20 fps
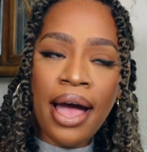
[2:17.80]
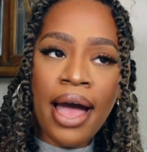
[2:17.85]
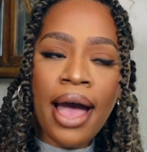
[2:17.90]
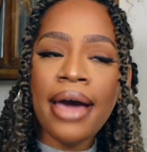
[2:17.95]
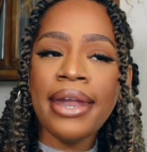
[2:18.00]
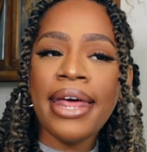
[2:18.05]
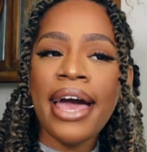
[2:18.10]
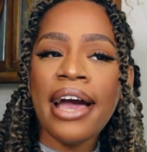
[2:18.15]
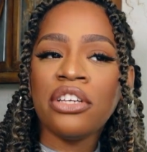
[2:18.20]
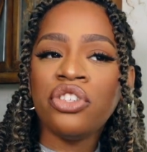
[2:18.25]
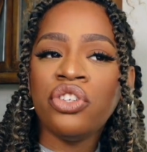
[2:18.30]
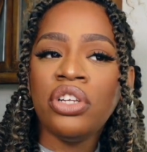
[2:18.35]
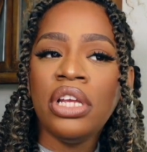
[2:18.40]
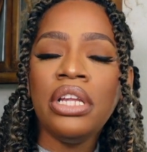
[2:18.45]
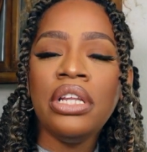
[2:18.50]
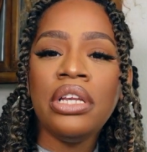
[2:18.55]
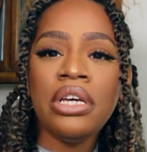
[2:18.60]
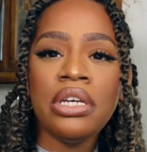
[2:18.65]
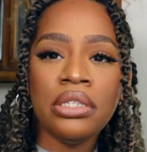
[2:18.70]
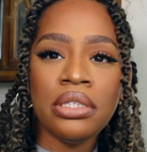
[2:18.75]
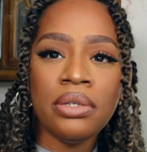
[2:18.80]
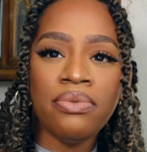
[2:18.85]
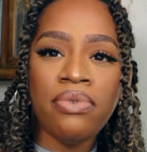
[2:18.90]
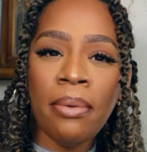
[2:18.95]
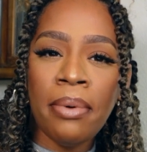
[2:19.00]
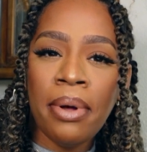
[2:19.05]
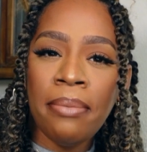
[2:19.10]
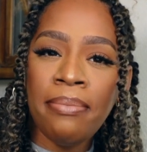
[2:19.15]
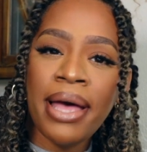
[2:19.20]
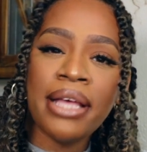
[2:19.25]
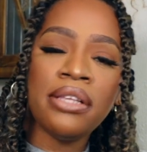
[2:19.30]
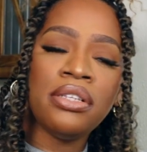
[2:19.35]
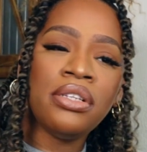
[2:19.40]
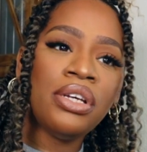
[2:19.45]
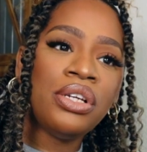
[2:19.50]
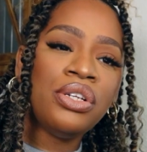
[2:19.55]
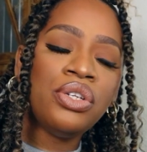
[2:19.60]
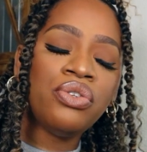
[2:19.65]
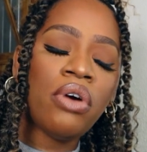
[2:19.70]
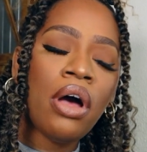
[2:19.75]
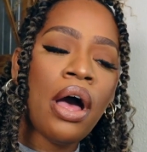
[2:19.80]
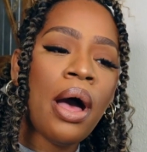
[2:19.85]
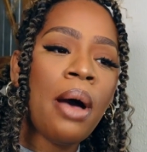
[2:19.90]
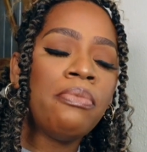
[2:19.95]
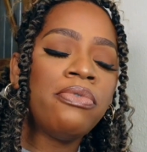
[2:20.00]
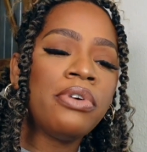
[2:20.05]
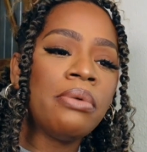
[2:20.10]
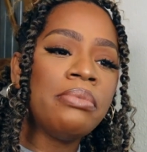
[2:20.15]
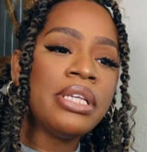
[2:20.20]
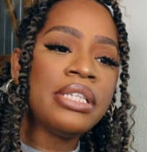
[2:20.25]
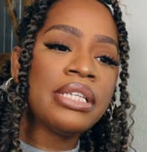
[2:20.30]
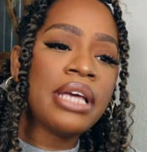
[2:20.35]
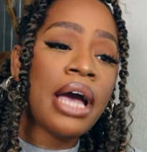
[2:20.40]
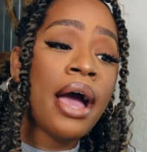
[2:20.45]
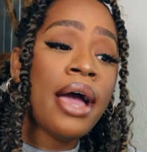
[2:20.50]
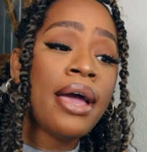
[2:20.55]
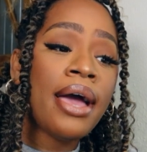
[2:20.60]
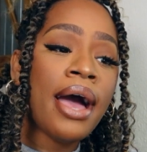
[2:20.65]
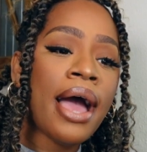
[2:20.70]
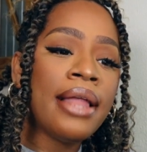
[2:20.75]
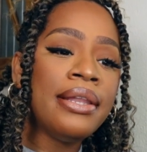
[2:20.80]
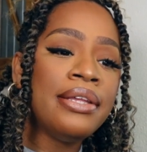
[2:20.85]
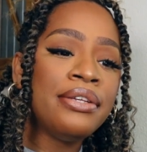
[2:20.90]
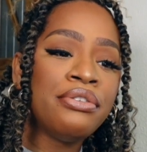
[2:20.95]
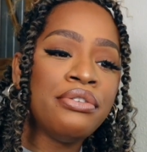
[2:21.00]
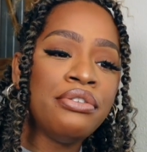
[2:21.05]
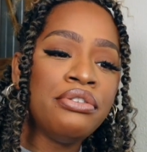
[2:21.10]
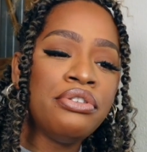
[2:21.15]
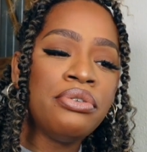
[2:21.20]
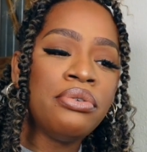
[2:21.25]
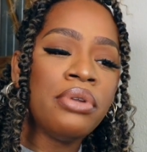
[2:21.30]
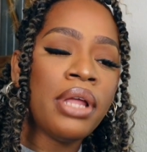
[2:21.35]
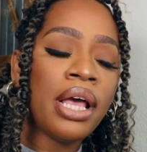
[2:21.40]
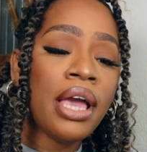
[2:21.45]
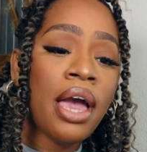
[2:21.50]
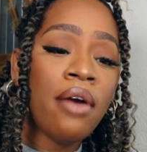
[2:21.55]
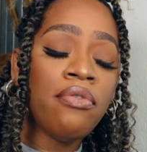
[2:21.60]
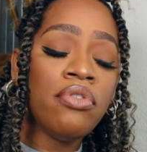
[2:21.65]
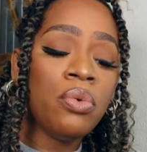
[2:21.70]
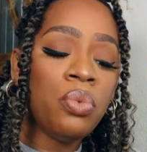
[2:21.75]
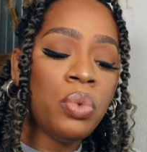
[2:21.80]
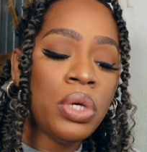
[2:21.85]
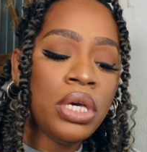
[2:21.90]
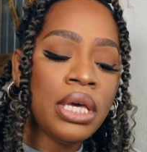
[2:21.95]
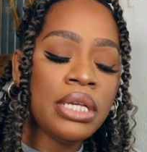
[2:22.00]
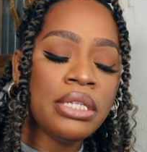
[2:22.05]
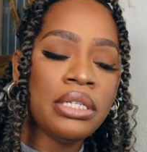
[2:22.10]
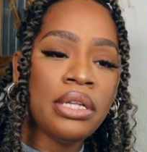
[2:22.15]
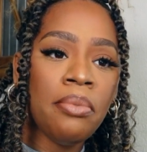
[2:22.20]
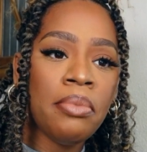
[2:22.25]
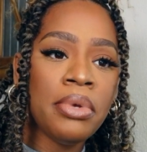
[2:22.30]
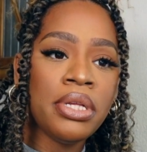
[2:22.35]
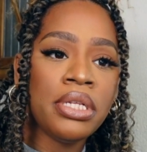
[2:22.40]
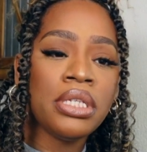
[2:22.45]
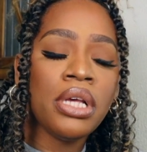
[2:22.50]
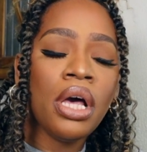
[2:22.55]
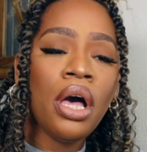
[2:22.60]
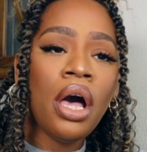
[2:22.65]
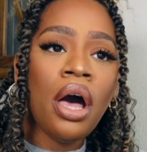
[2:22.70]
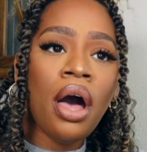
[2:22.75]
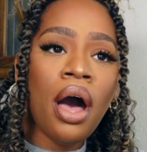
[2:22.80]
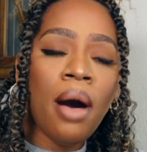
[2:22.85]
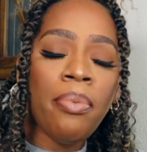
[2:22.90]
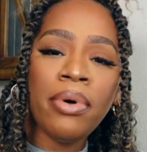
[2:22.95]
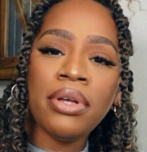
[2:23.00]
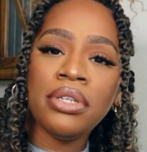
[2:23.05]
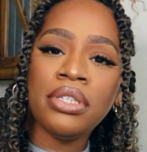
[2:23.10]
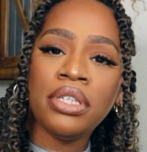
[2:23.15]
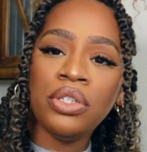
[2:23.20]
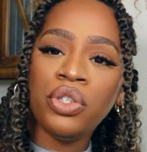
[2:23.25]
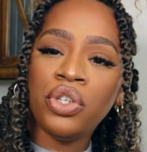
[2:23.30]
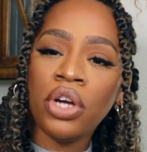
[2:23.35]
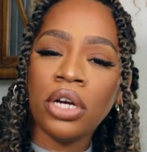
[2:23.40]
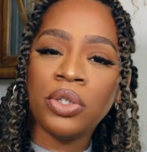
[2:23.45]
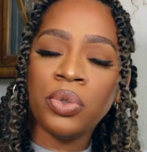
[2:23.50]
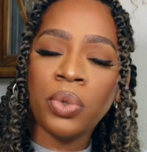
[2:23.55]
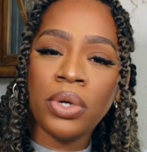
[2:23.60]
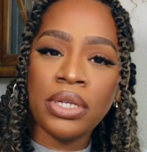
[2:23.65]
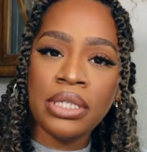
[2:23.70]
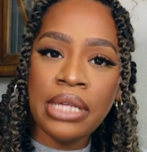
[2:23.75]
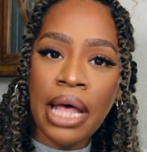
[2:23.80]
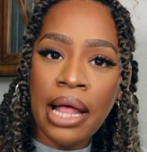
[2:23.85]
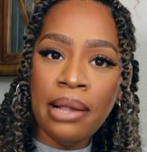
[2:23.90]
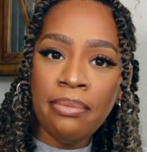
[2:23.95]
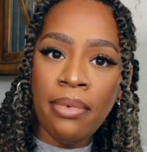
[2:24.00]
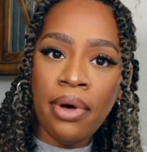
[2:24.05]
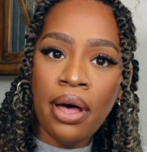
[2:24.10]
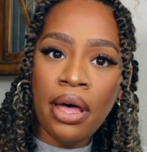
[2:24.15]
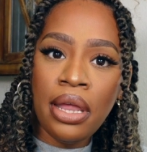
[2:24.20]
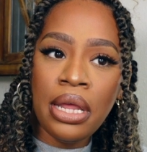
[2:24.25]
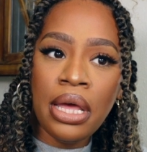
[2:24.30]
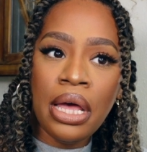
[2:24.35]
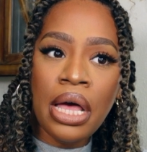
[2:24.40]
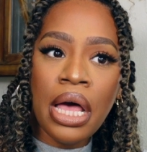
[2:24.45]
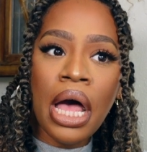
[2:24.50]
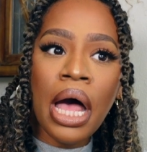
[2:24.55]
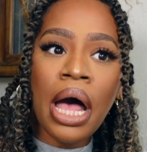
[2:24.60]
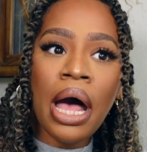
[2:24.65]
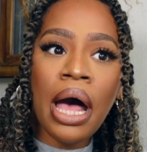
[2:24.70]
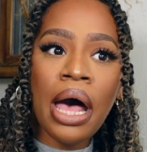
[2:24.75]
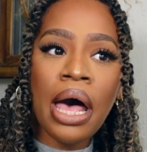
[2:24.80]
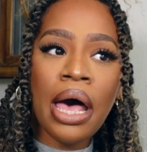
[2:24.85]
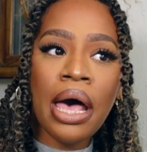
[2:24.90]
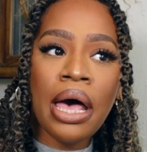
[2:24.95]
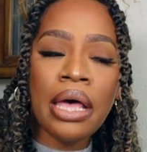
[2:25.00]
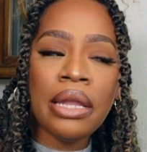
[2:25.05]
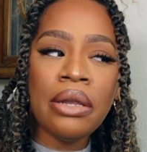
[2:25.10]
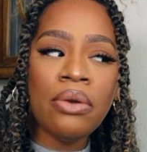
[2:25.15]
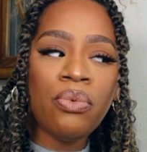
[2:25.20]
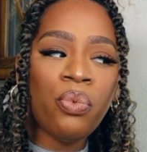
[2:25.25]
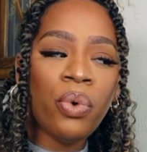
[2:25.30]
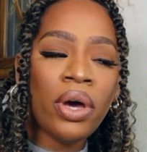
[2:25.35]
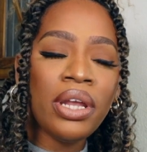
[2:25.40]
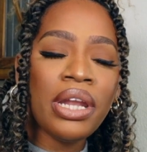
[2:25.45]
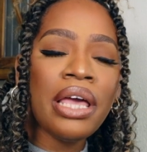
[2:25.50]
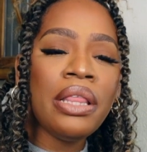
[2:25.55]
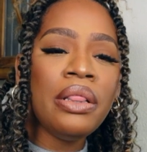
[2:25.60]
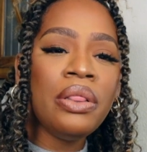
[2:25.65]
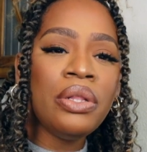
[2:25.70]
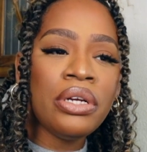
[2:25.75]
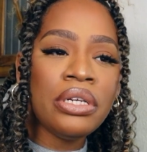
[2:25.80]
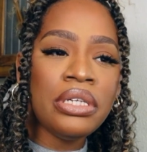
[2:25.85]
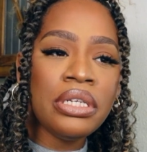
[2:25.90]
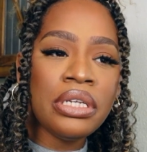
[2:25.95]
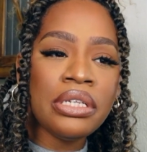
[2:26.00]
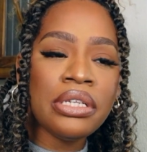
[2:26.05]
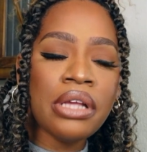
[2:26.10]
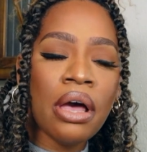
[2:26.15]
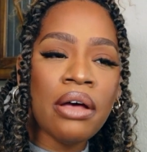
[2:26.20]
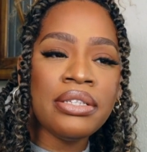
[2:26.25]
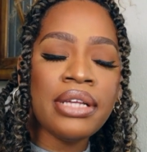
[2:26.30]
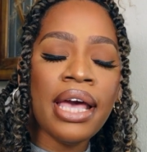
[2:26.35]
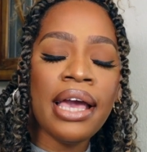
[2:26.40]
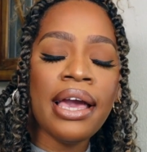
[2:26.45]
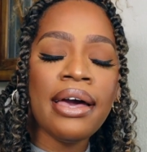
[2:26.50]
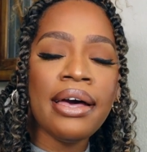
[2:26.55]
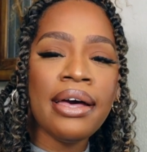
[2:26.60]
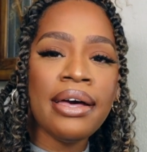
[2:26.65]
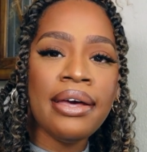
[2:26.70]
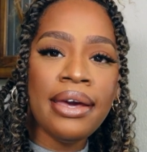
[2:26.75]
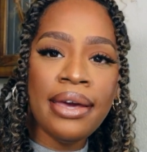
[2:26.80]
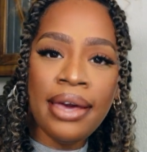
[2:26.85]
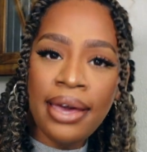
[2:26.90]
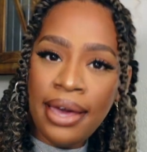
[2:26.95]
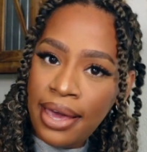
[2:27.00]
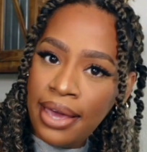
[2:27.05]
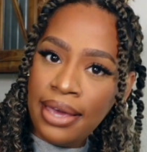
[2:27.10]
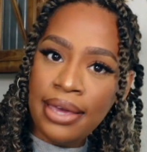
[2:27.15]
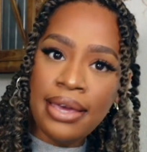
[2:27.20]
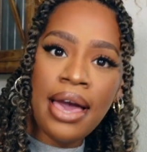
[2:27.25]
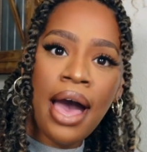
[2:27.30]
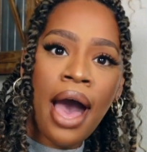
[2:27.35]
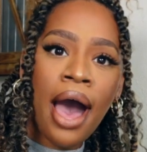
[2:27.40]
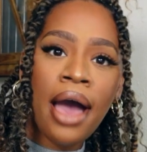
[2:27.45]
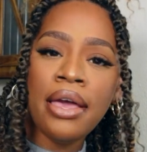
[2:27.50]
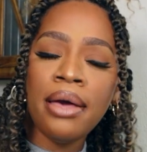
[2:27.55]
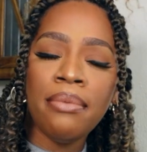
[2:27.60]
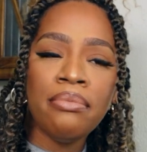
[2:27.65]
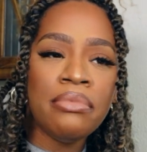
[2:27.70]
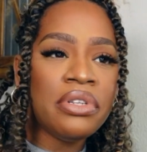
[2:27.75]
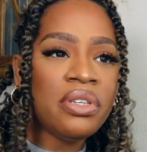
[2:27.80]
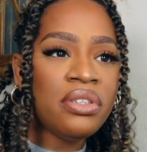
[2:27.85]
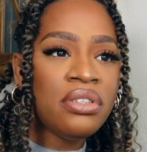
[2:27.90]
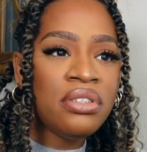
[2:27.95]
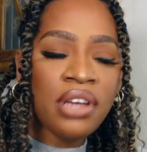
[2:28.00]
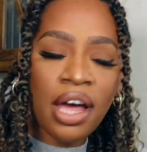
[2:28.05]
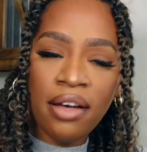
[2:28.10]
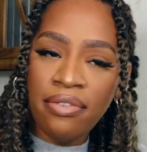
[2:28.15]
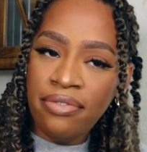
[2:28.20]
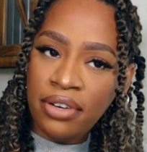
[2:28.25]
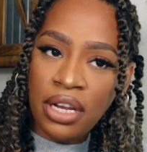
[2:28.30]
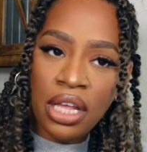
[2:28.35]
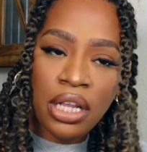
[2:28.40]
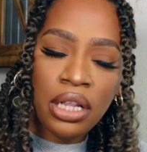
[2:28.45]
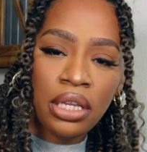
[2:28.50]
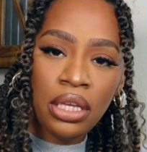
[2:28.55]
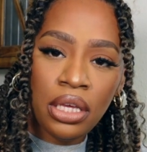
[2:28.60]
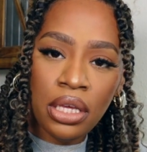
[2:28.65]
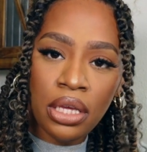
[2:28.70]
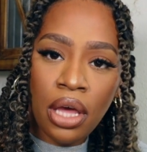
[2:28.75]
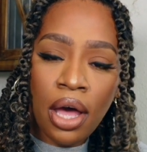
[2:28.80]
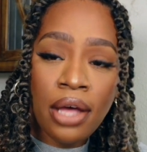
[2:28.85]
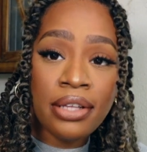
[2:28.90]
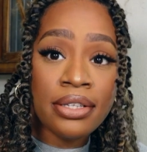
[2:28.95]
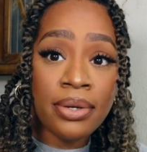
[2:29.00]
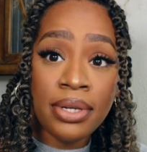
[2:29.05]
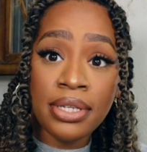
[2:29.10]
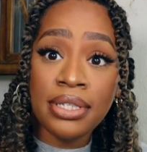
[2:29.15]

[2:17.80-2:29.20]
actually learned it from a message from this guy I listen to like every week. His name is Apostle Joshua Salmon. And when I learned this, I was like, hey, I am definitely, I'm